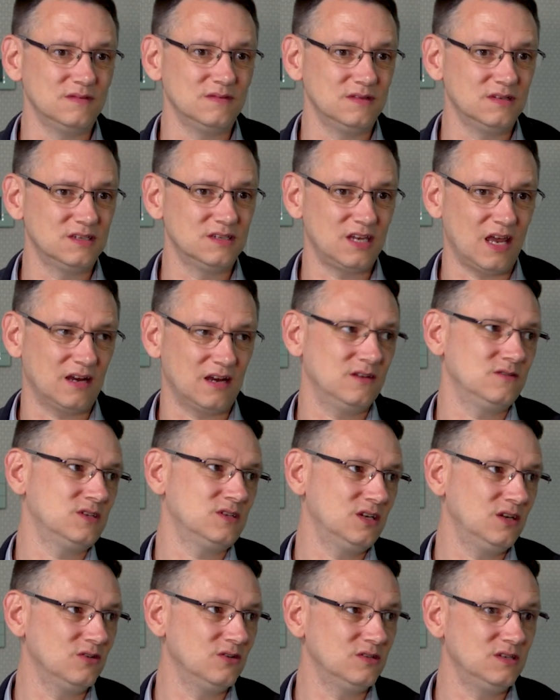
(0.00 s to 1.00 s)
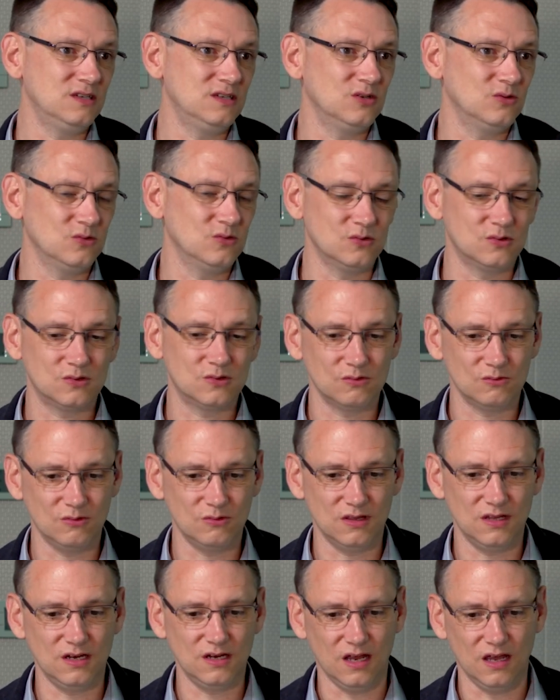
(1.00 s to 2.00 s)
stack of security tools
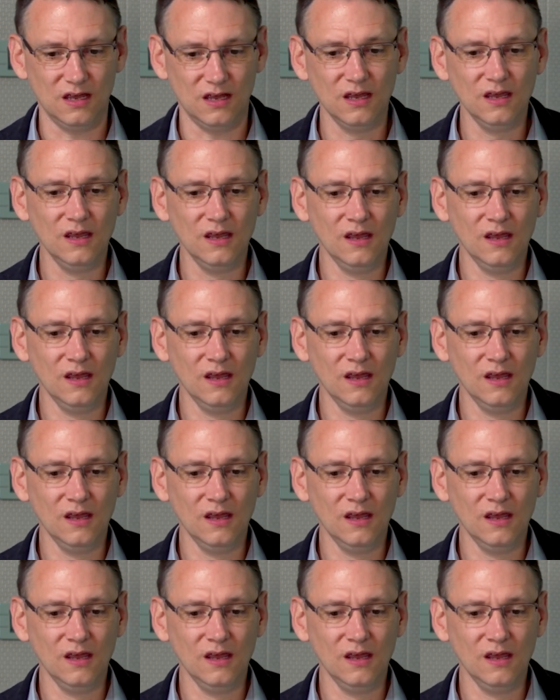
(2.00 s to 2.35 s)
within it.